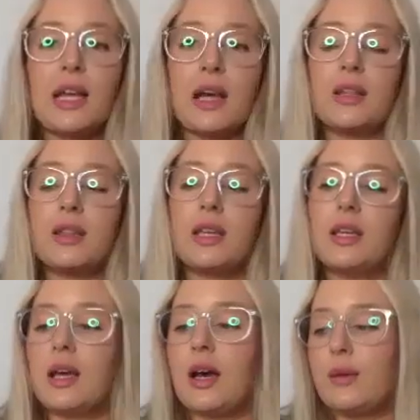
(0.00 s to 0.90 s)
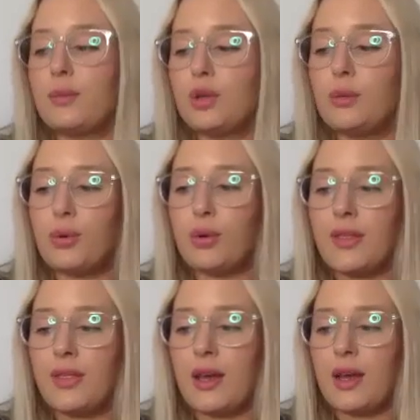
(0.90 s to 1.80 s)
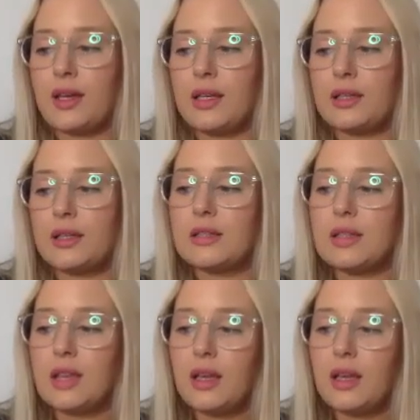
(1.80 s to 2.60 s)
other thing. Good point there is,